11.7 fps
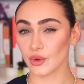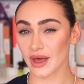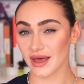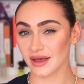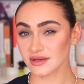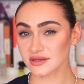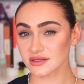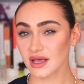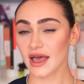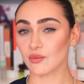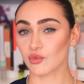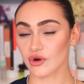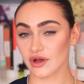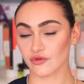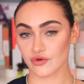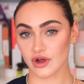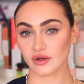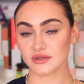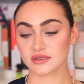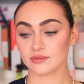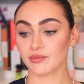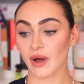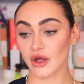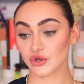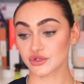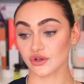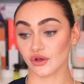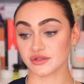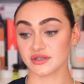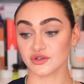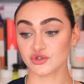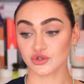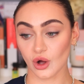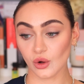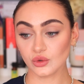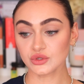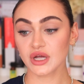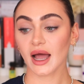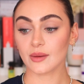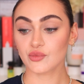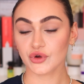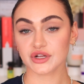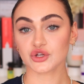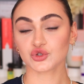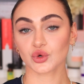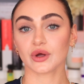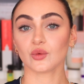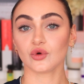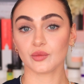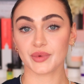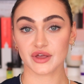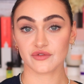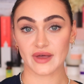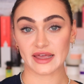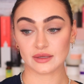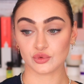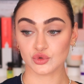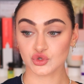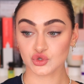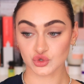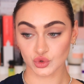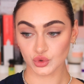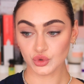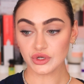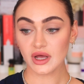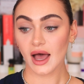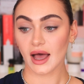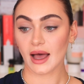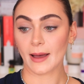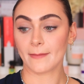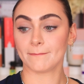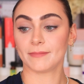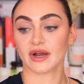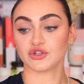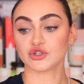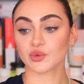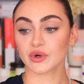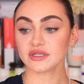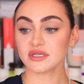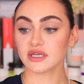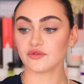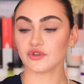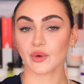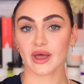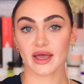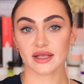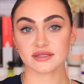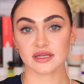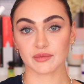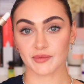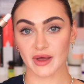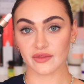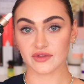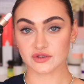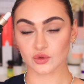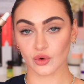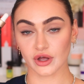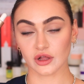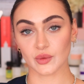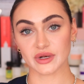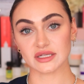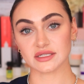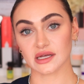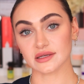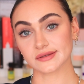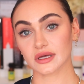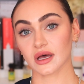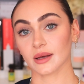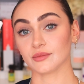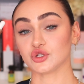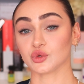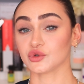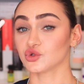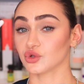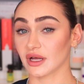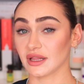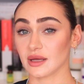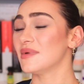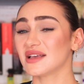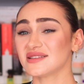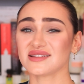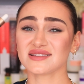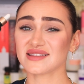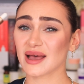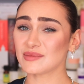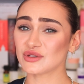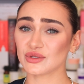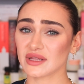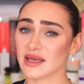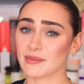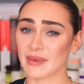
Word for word: US and wherever else Biossance is sold. I'm pretty sure it will be available soon, um, but I just wanted to give you a heads up about this oil when it does come to Australia because it is absolutely